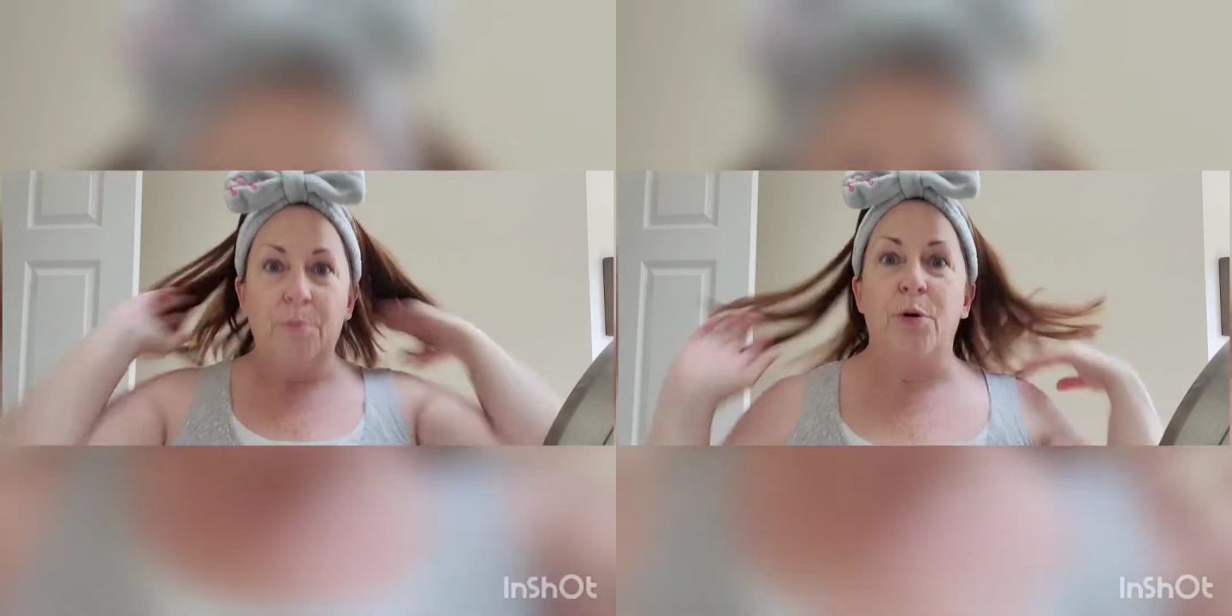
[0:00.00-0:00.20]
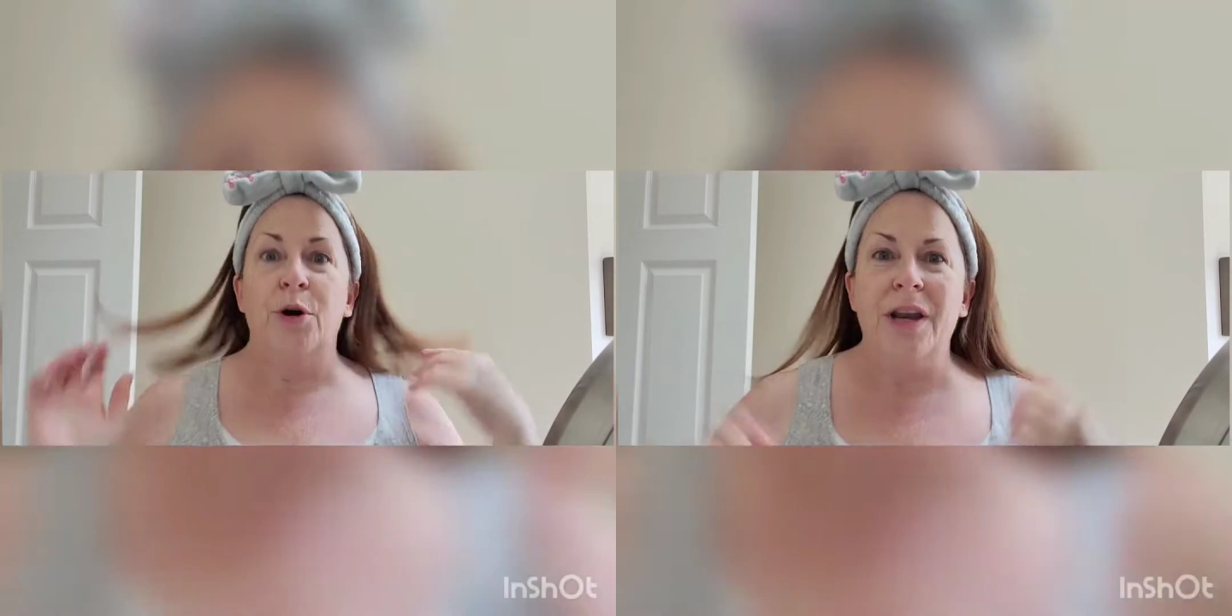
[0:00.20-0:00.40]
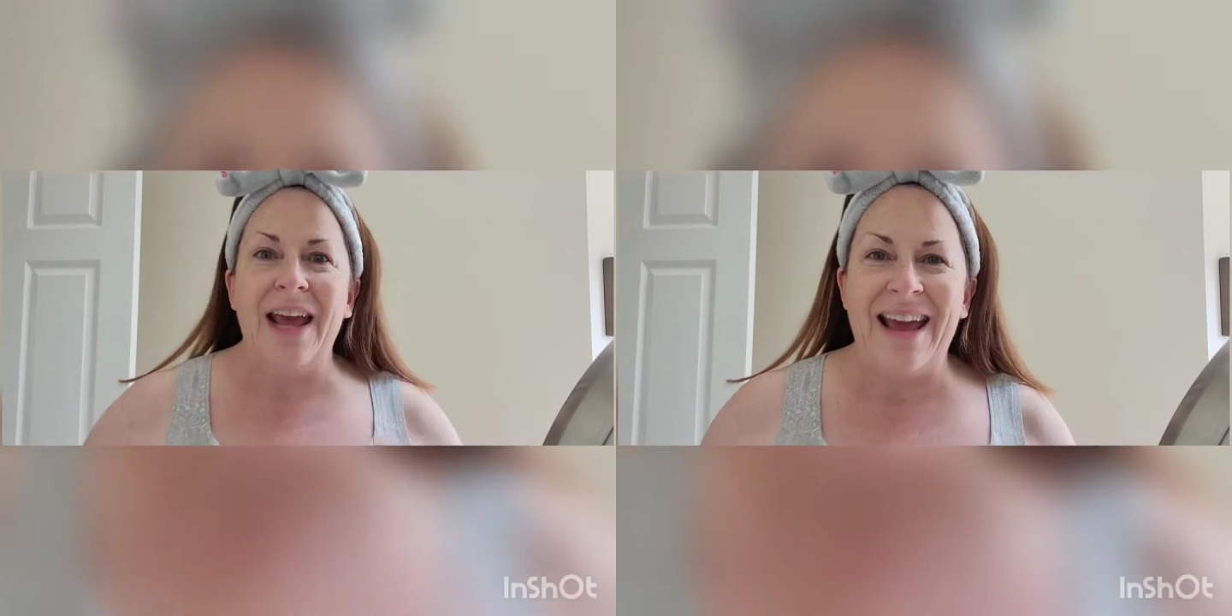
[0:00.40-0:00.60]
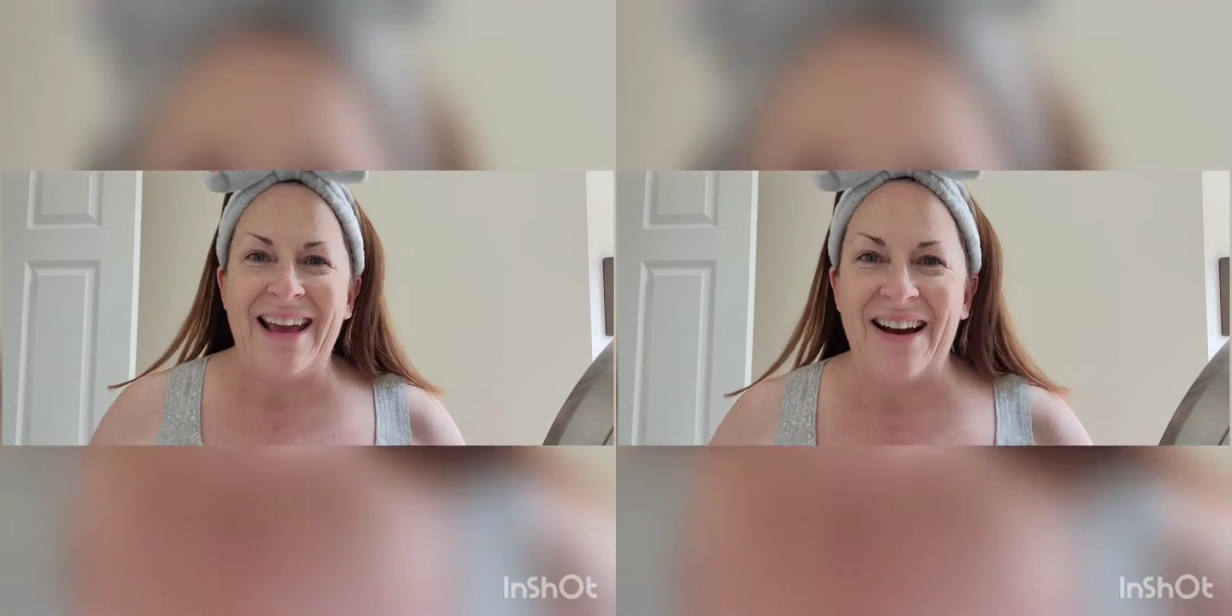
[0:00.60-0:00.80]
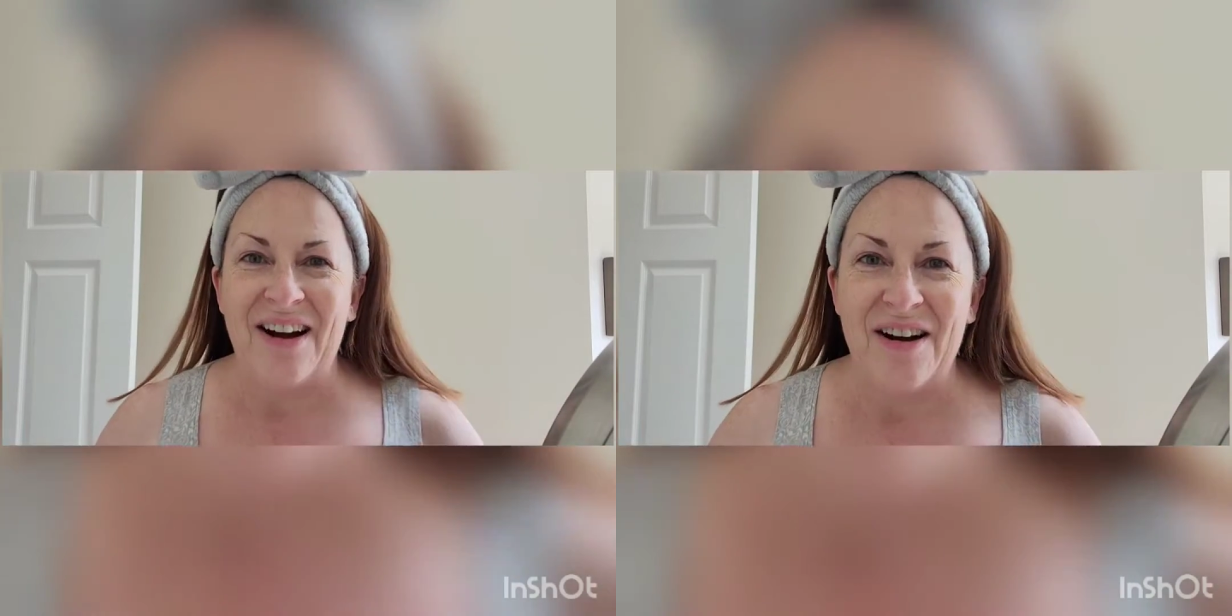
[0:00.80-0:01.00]
put
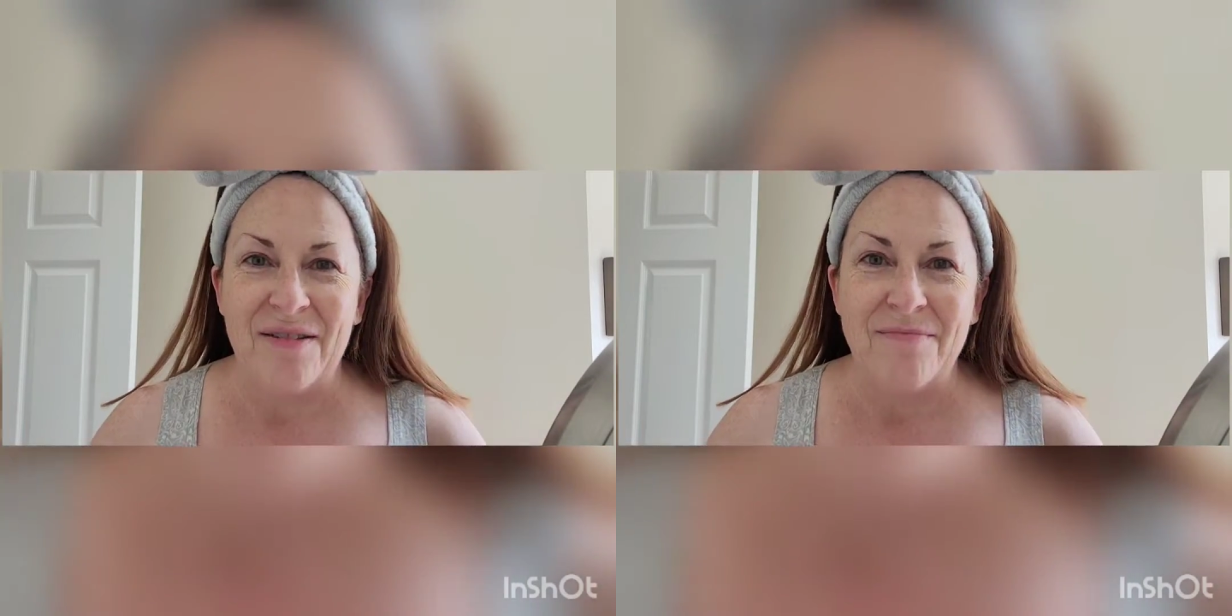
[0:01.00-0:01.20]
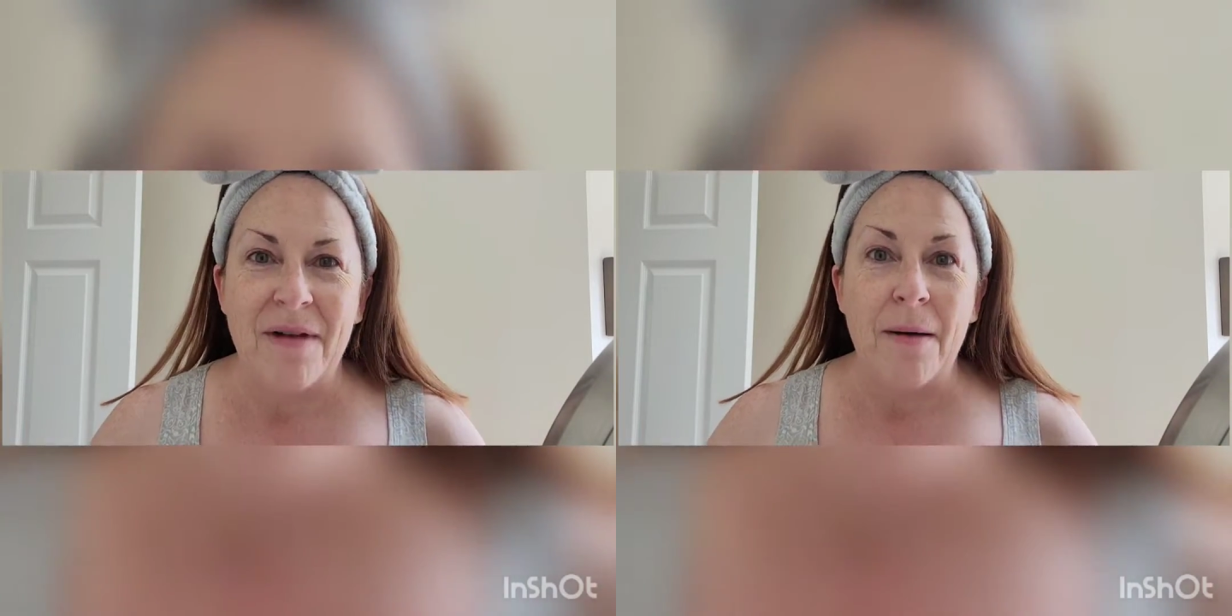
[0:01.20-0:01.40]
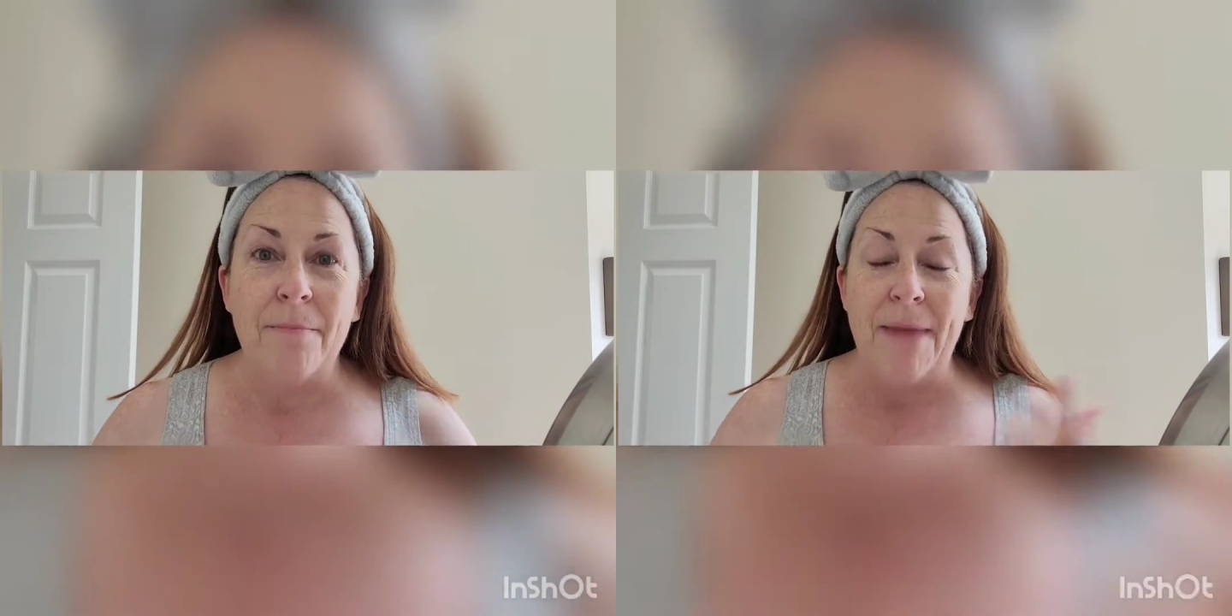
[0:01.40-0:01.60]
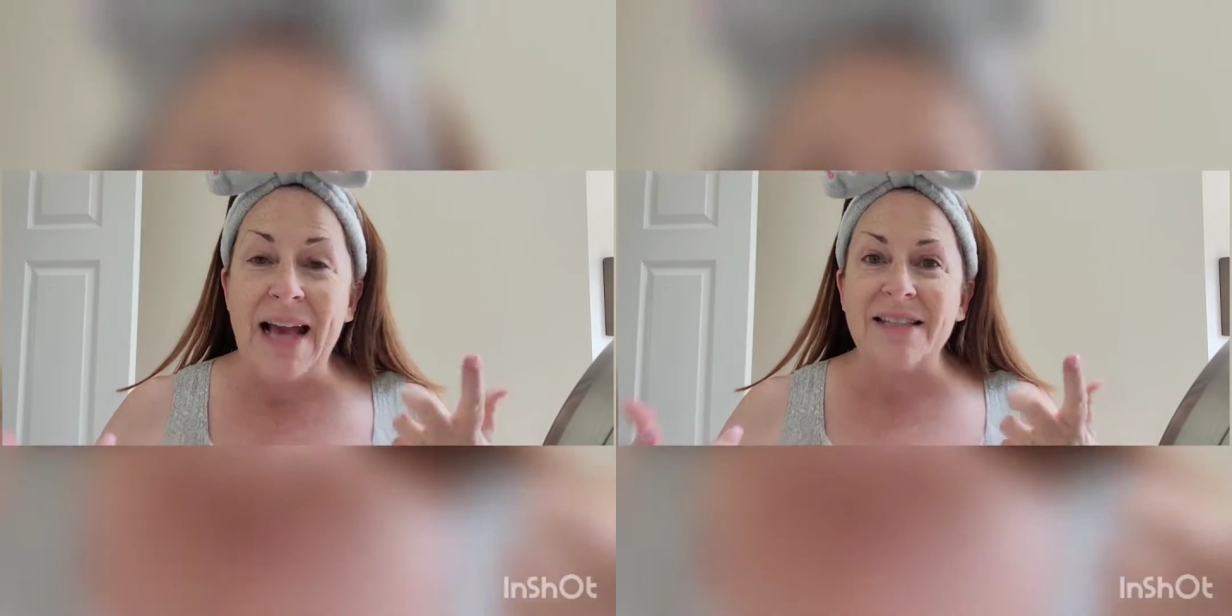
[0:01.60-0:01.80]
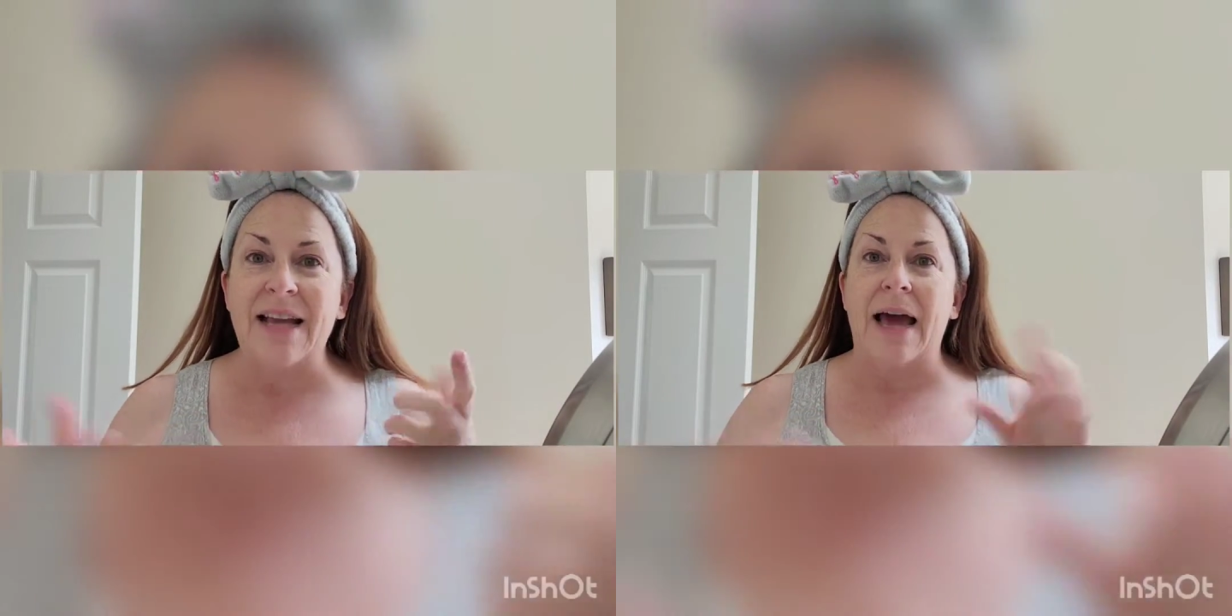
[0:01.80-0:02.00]
a
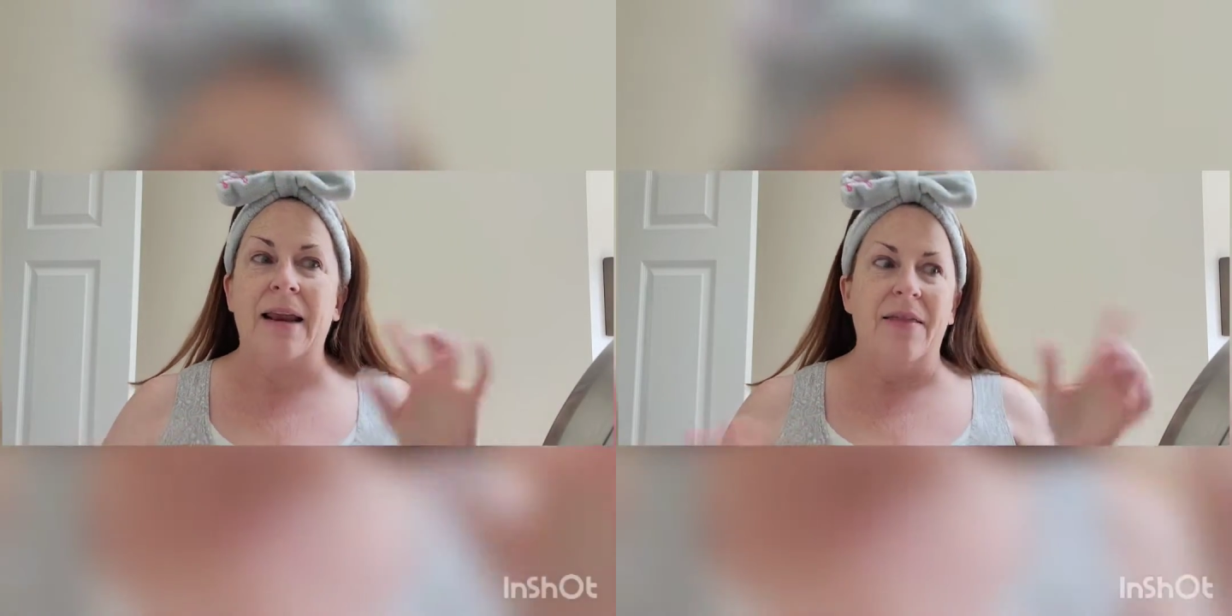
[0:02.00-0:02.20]
mask on.